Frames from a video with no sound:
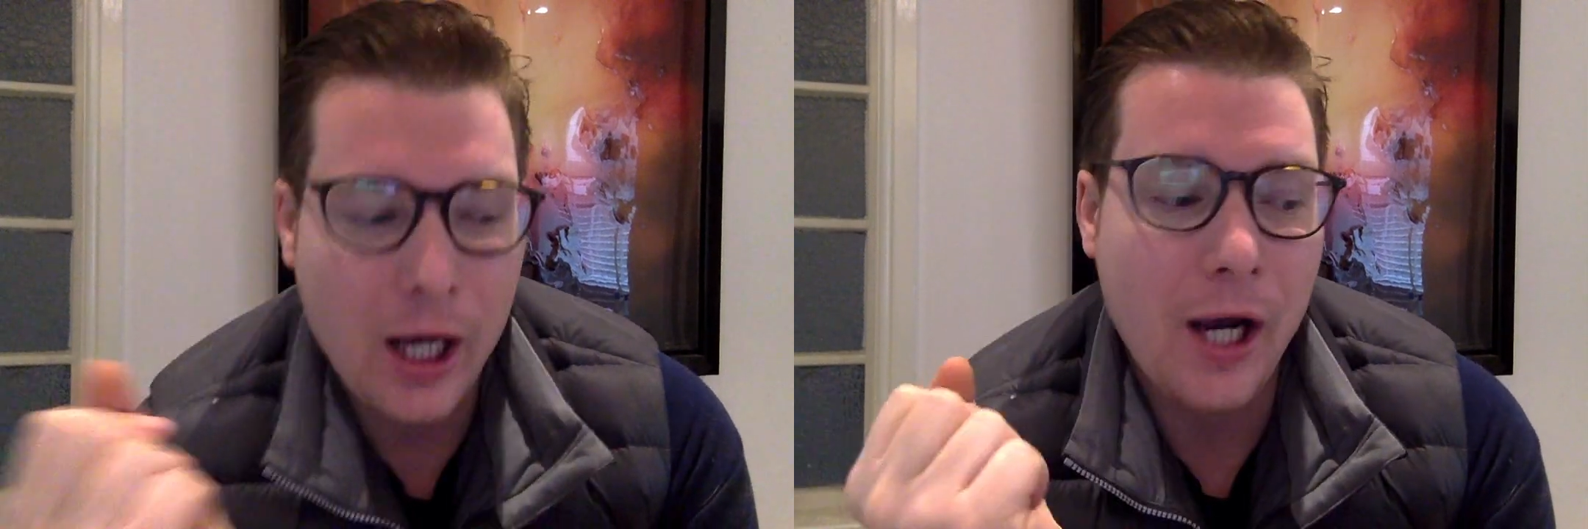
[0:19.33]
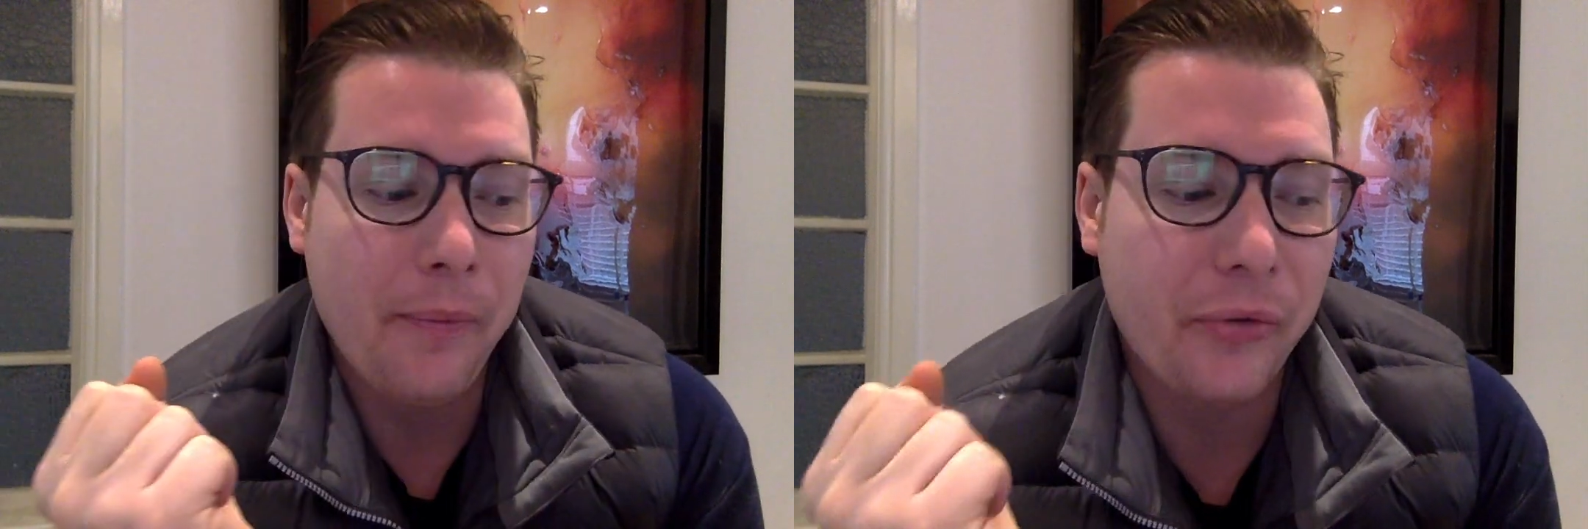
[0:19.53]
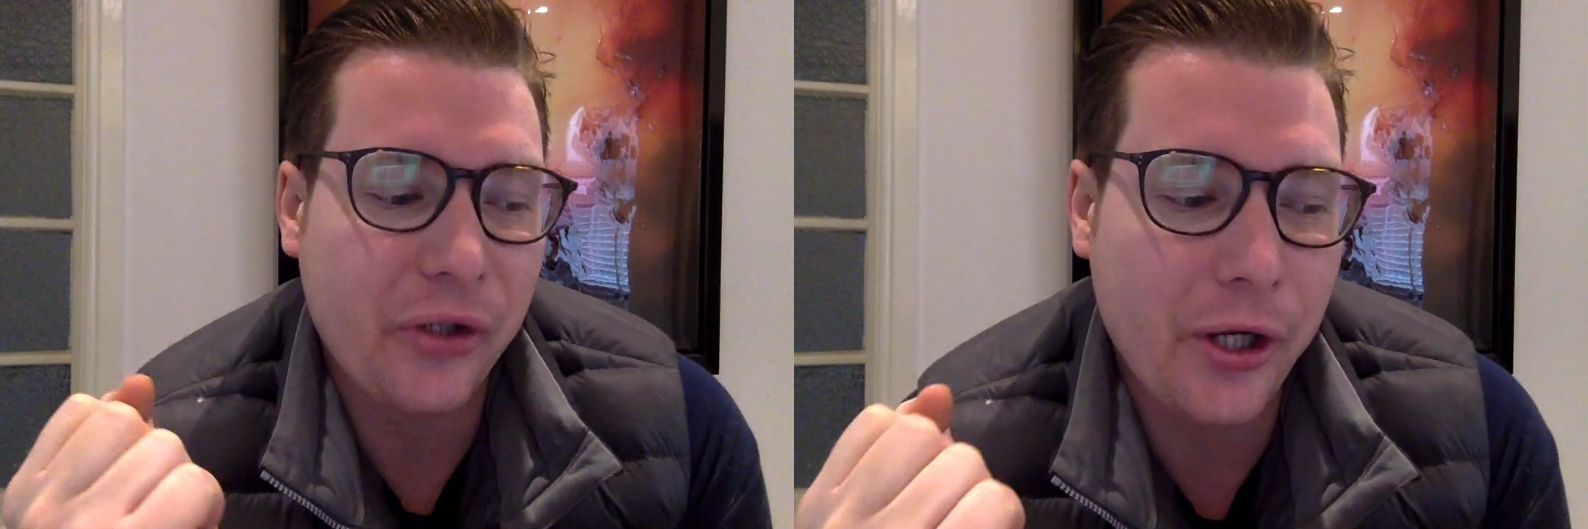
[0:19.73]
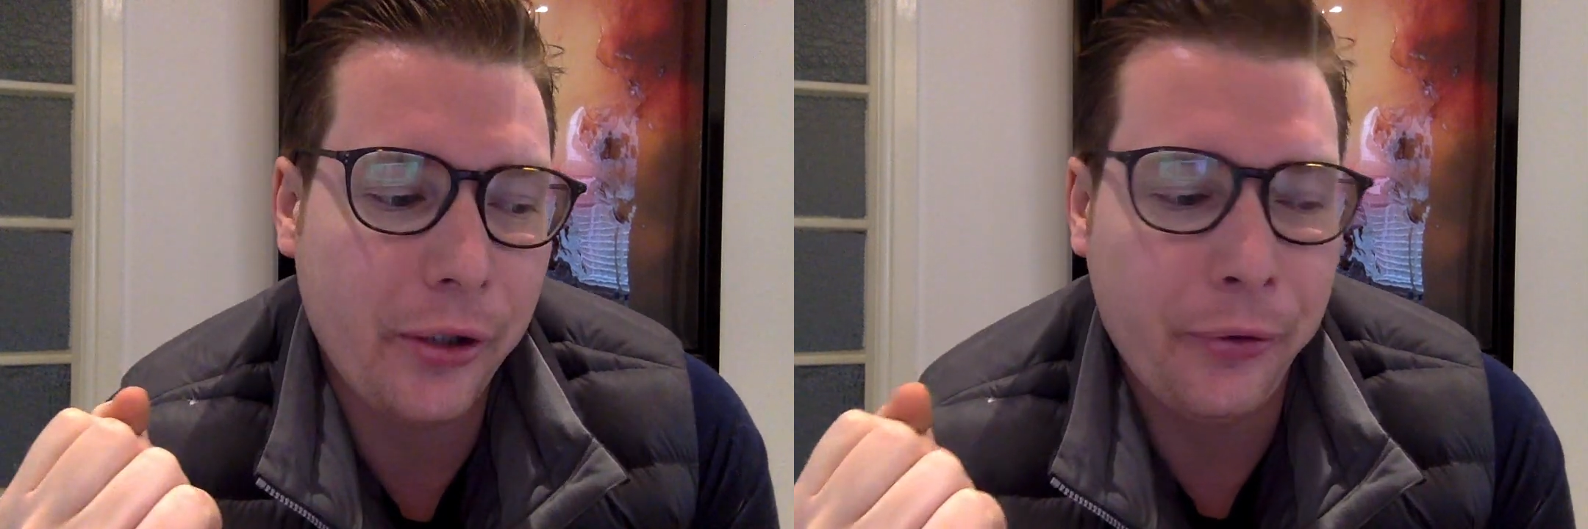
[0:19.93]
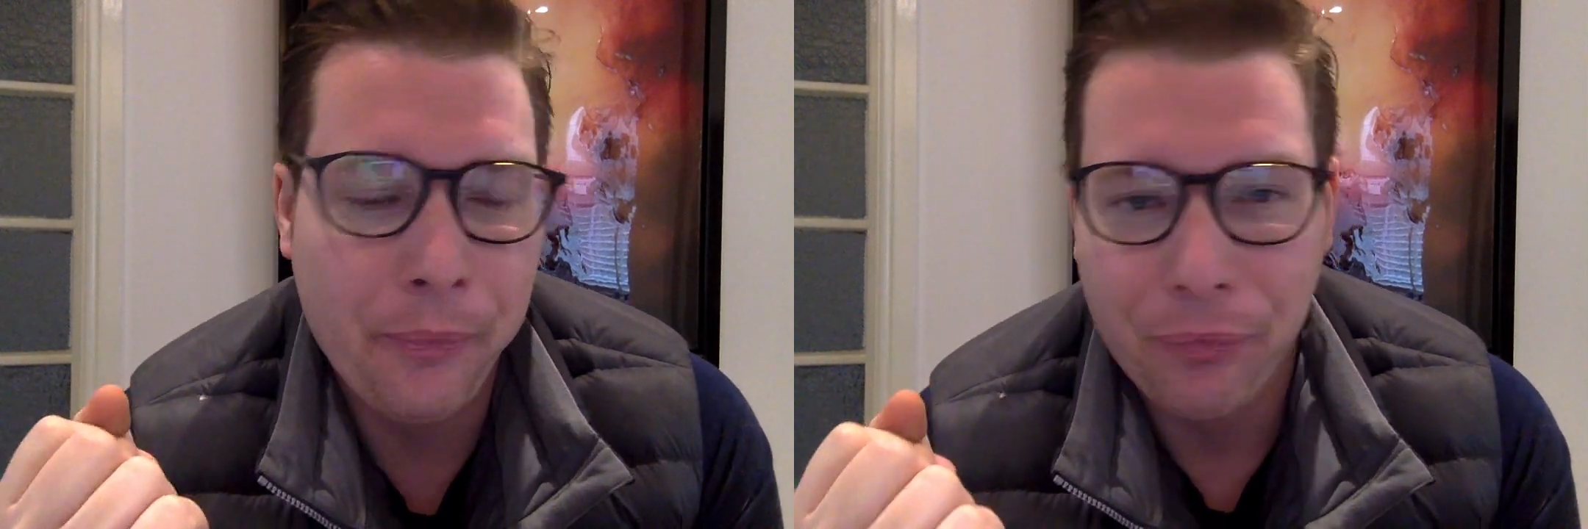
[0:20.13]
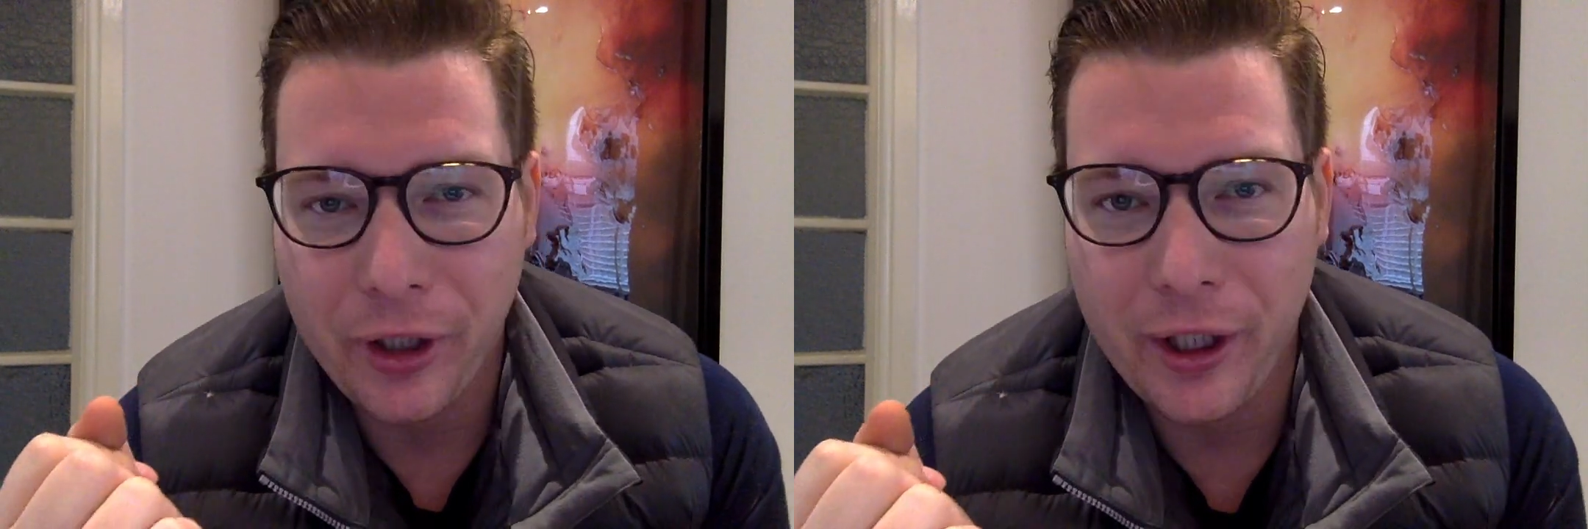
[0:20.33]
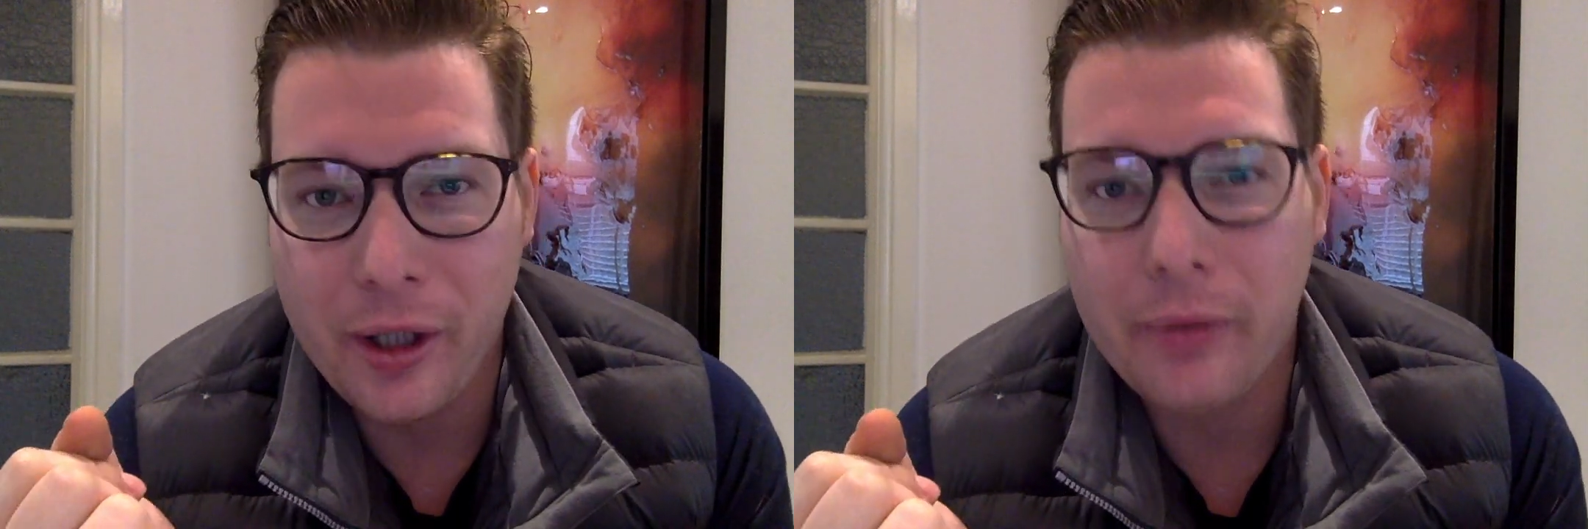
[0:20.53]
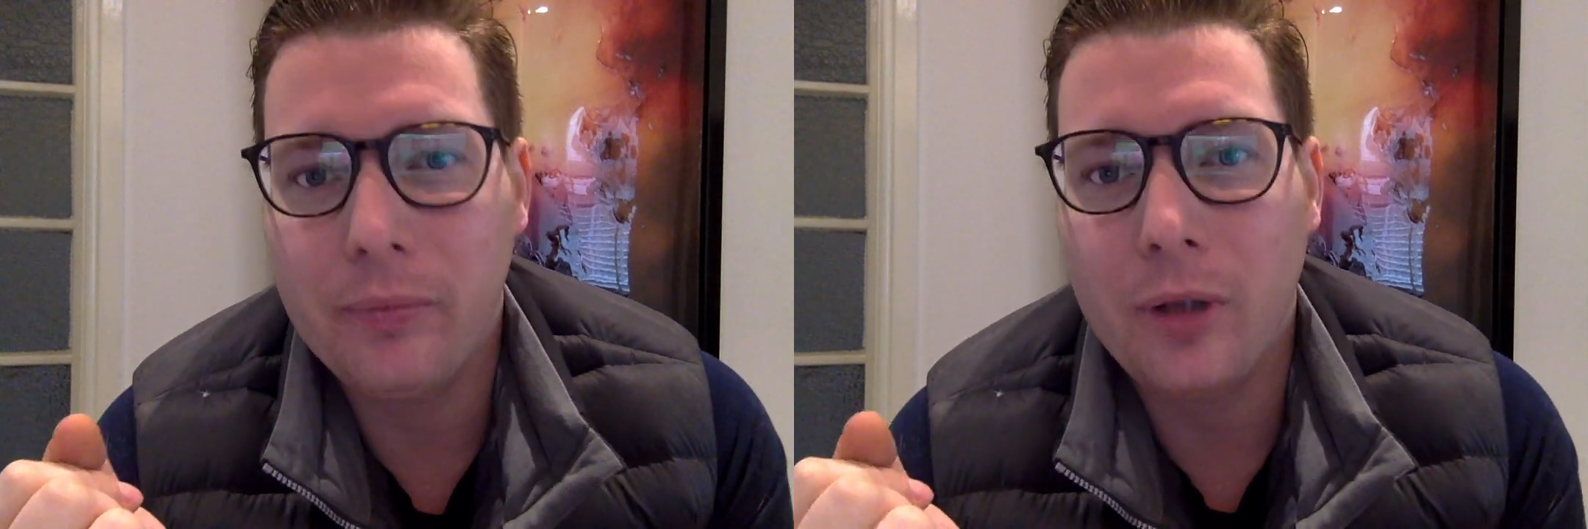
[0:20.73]

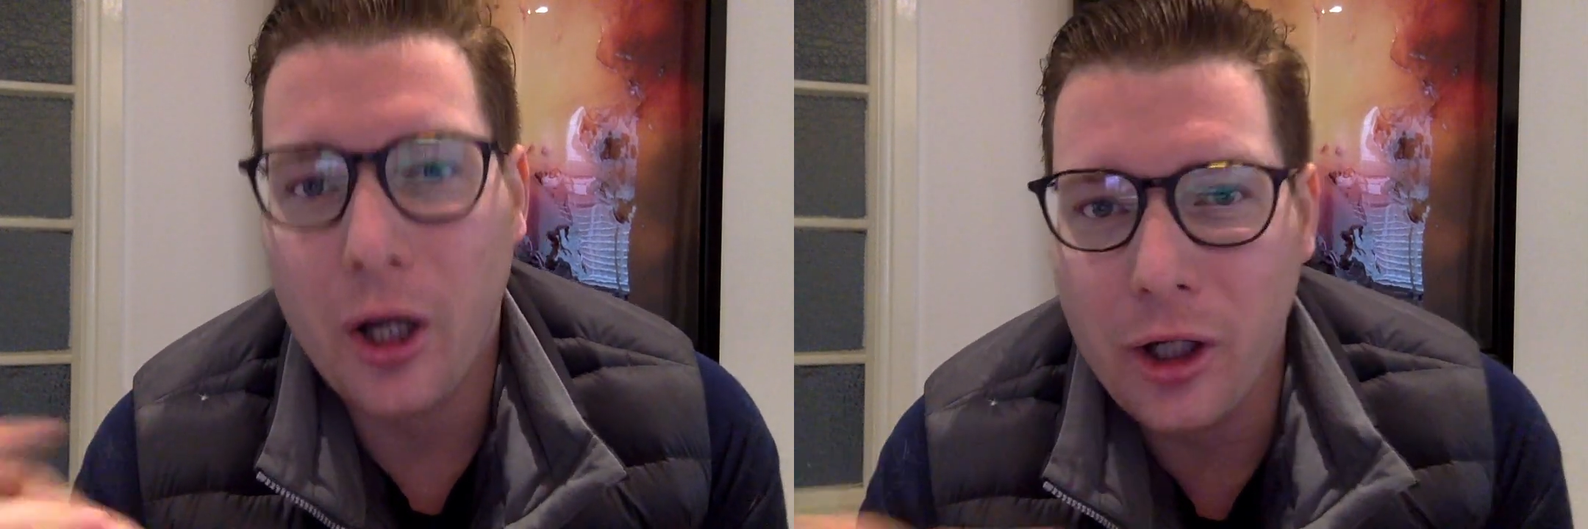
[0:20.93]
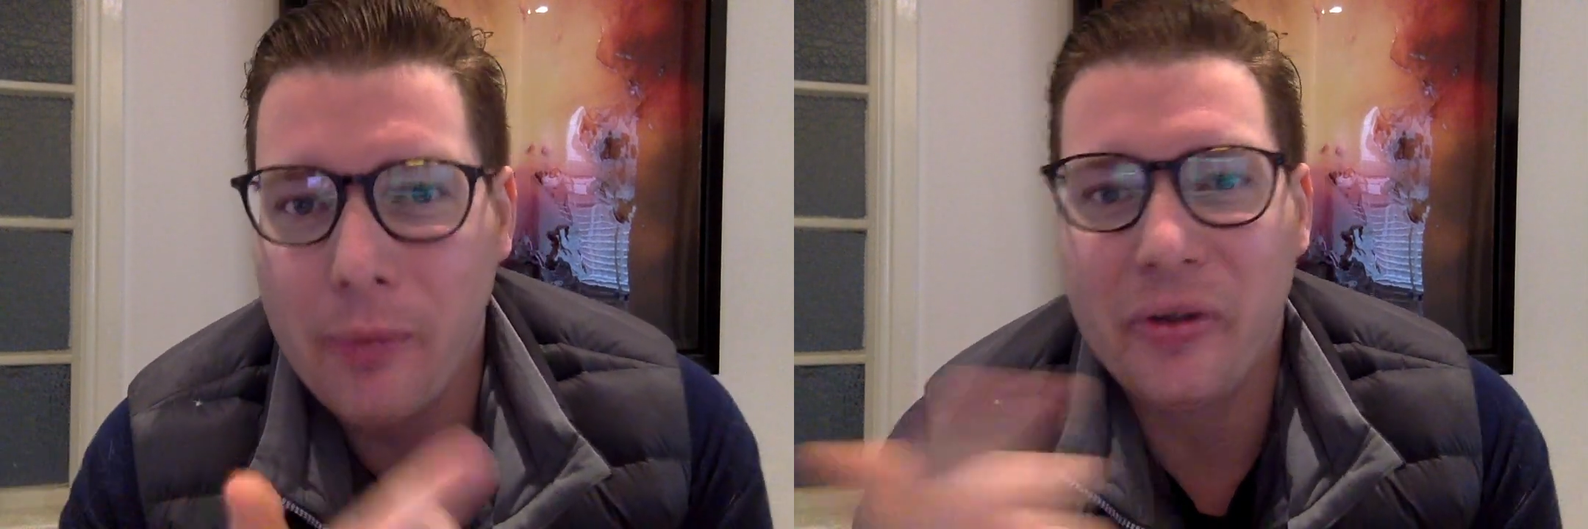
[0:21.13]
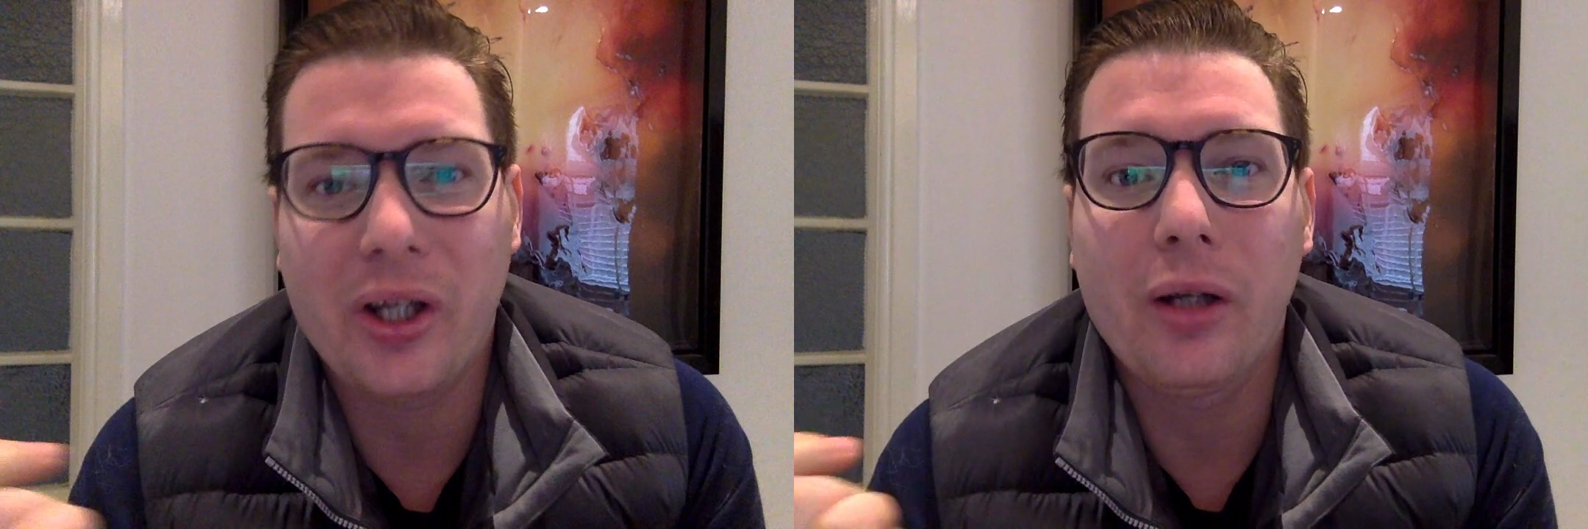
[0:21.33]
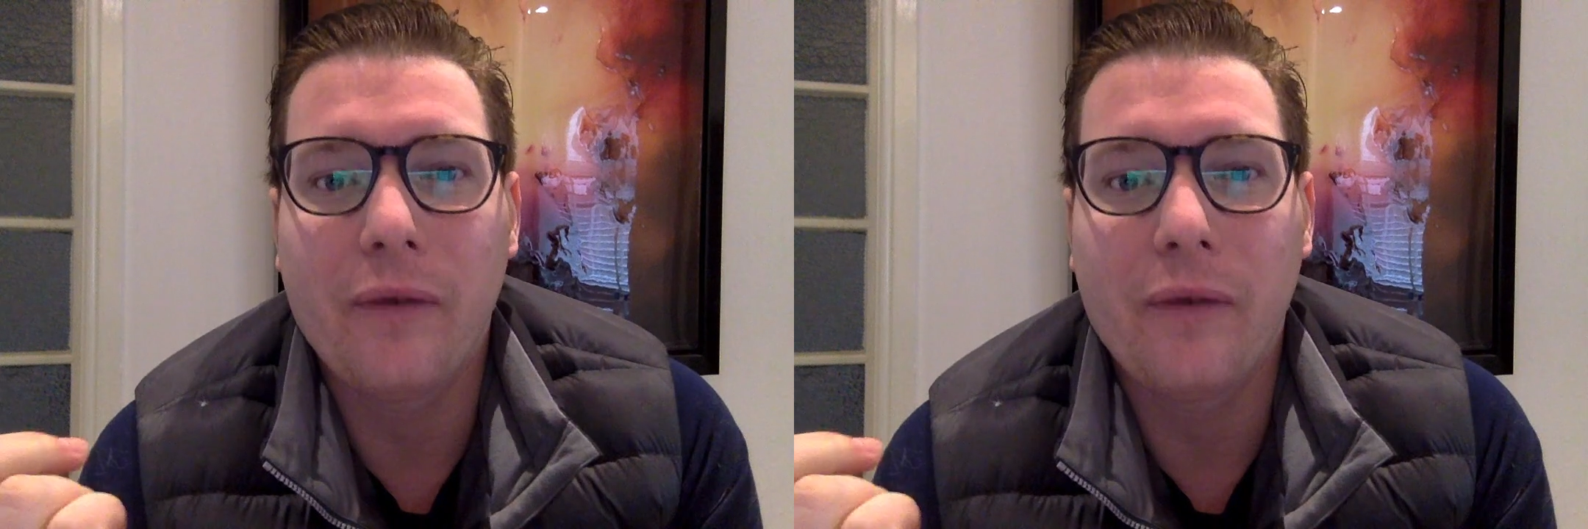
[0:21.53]
99%